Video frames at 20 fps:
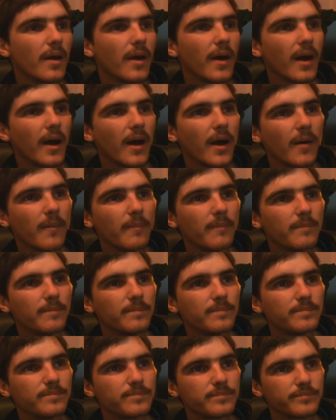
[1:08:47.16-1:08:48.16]
And
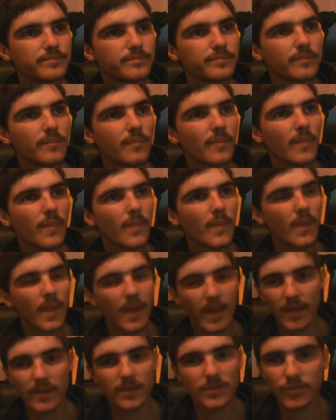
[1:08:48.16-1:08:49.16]

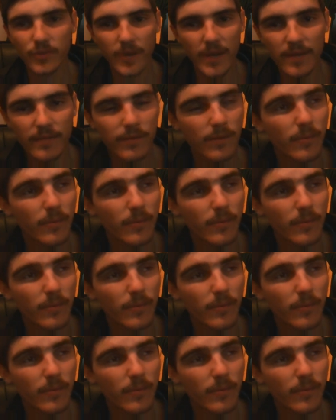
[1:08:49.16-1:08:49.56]
it's great for